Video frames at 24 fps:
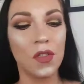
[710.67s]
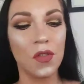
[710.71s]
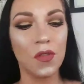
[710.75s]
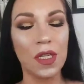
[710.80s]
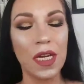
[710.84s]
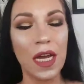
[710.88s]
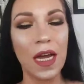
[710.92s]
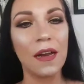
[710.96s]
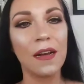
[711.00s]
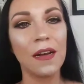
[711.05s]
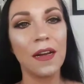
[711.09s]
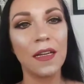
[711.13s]

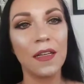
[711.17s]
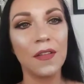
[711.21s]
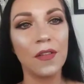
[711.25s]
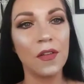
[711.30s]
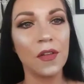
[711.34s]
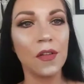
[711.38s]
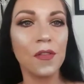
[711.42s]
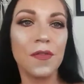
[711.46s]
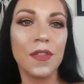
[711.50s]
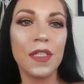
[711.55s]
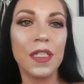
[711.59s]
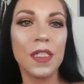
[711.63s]
to get
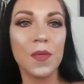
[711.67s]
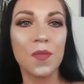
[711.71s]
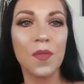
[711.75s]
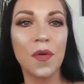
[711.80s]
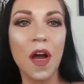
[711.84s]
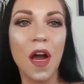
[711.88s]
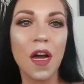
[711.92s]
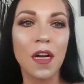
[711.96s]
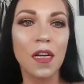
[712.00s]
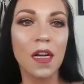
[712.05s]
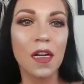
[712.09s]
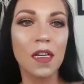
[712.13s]
either of these
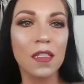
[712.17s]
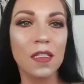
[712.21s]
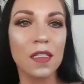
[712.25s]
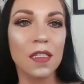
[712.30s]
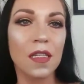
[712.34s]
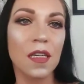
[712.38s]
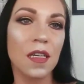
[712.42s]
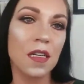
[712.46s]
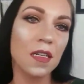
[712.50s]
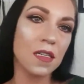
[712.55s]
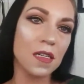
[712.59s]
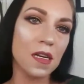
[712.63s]

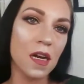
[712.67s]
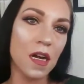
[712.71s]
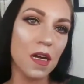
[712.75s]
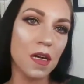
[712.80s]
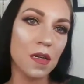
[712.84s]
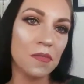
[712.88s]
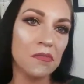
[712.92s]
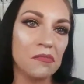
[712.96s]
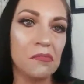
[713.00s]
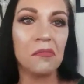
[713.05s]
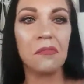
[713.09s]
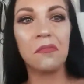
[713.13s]
products and
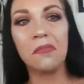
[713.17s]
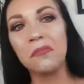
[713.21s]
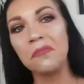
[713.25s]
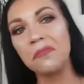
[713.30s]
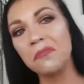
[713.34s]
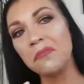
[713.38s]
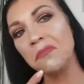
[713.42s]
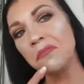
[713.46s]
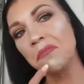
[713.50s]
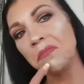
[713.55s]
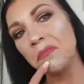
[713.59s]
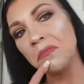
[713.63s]
um,
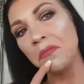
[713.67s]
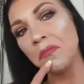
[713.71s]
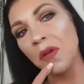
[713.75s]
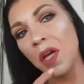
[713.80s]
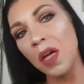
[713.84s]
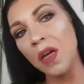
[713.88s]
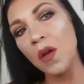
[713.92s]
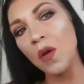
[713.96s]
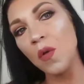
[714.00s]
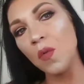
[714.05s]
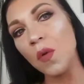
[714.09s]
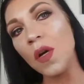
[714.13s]

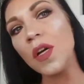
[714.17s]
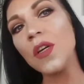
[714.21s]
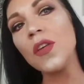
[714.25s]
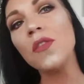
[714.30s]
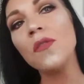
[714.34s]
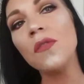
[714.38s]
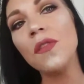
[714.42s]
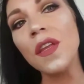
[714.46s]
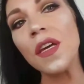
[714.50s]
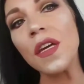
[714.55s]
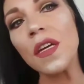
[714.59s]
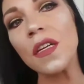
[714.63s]
what
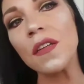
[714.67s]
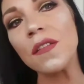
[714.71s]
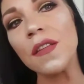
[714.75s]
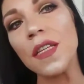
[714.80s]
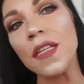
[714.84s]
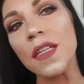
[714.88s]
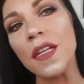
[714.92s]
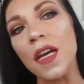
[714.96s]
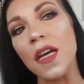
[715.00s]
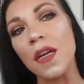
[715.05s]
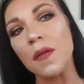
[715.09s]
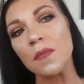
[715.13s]
you think of
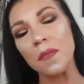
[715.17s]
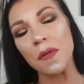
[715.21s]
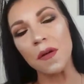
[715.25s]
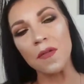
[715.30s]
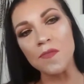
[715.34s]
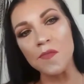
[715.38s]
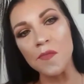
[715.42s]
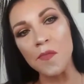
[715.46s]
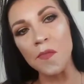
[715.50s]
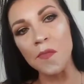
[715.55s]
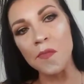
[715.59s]
the name.